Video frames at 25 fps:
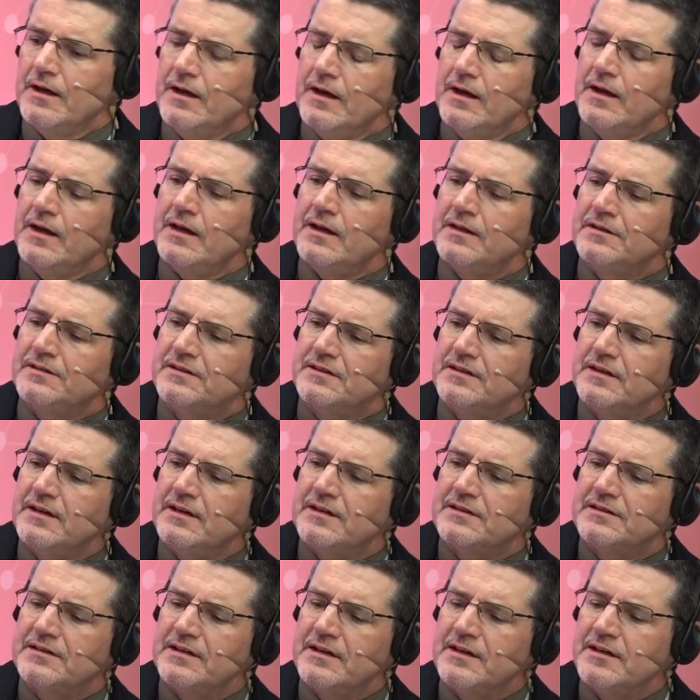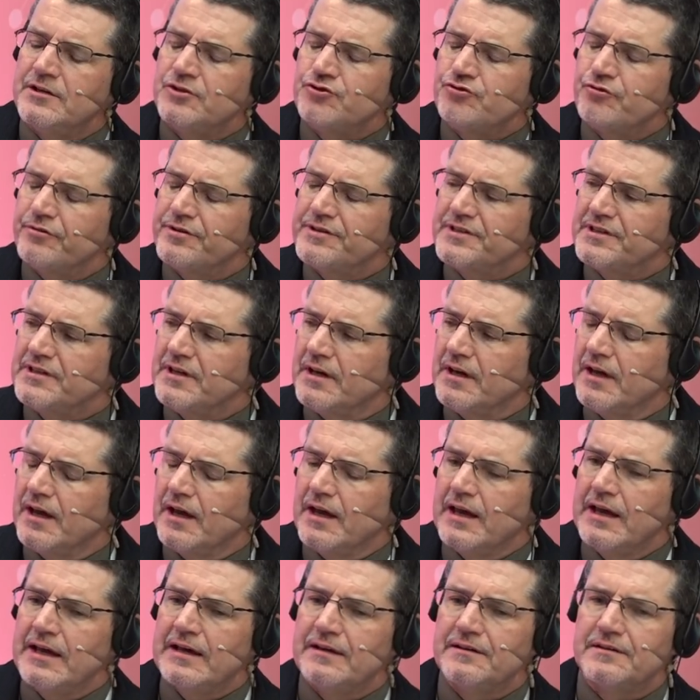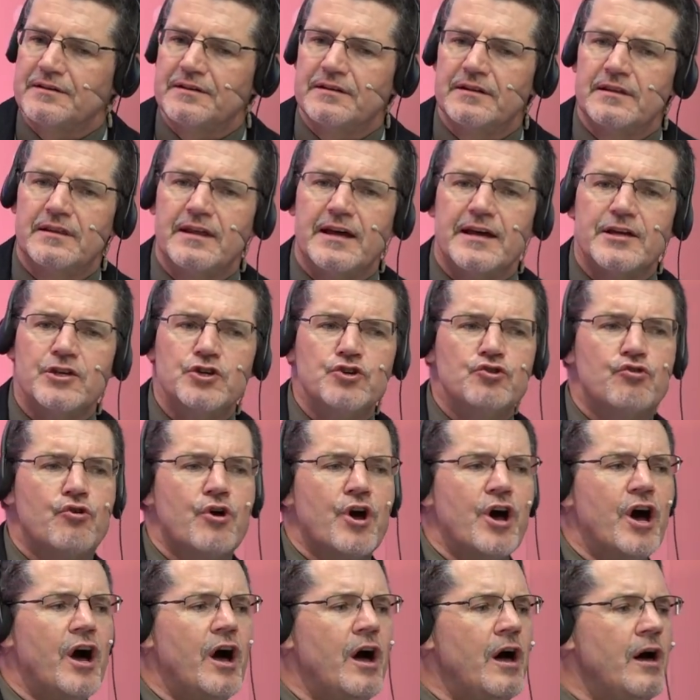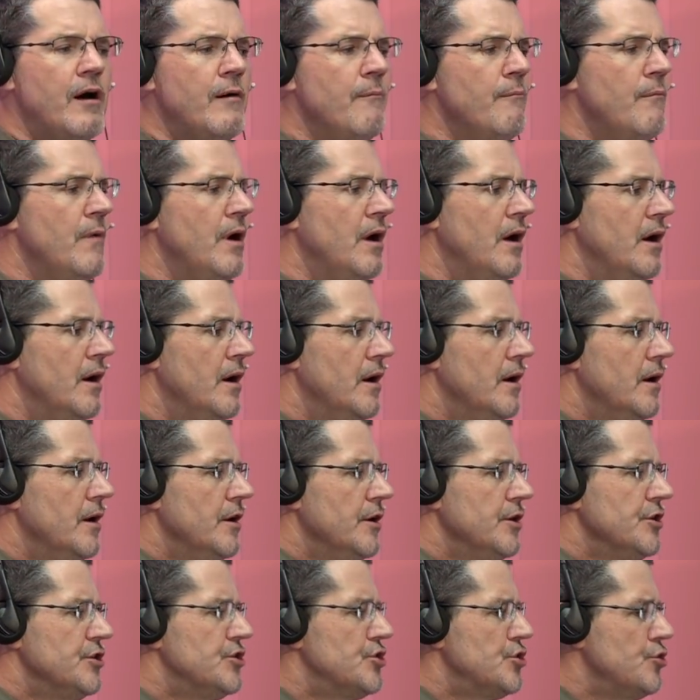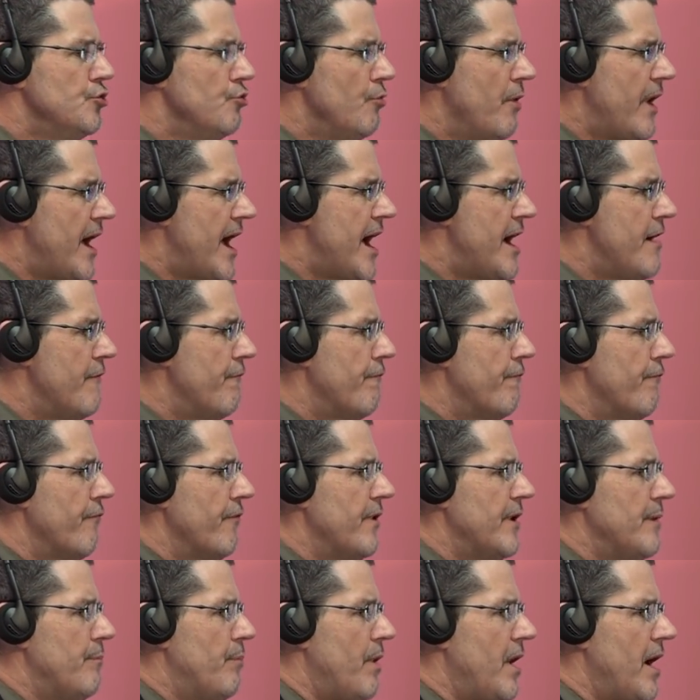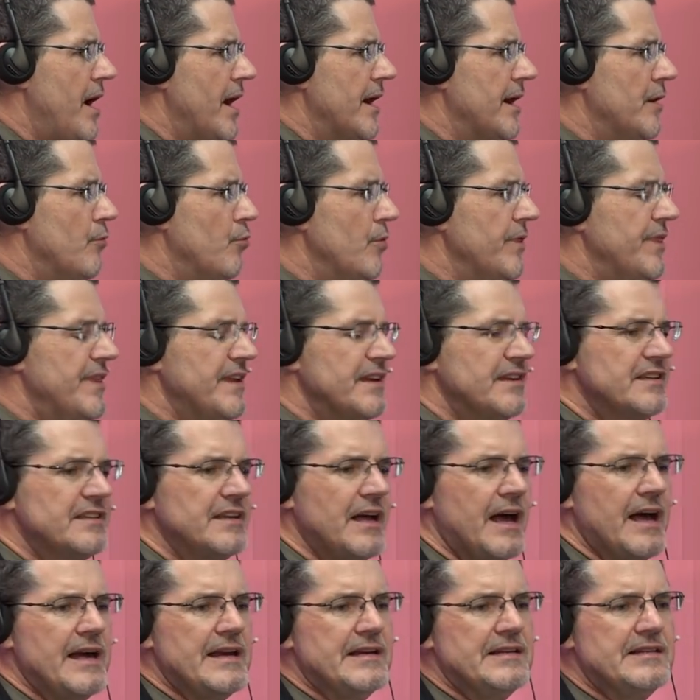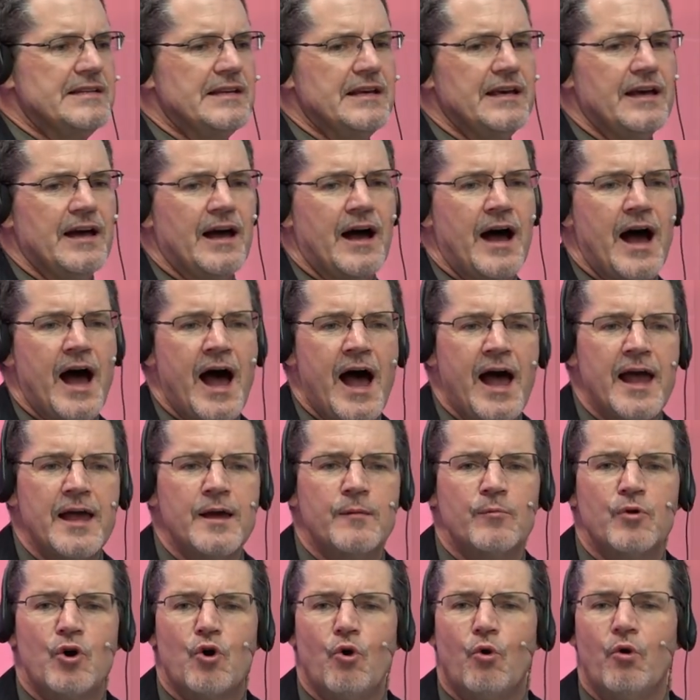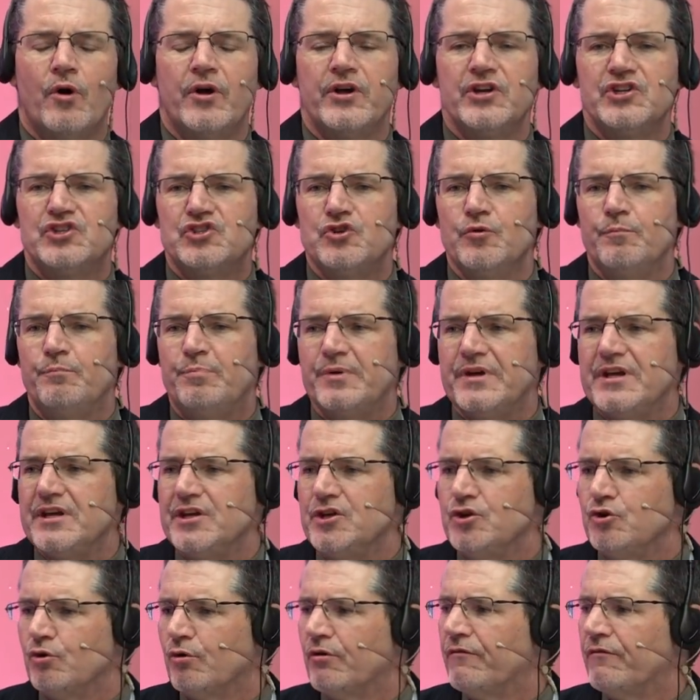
It's interesting is that you come to everybody with this idea, I am going to be your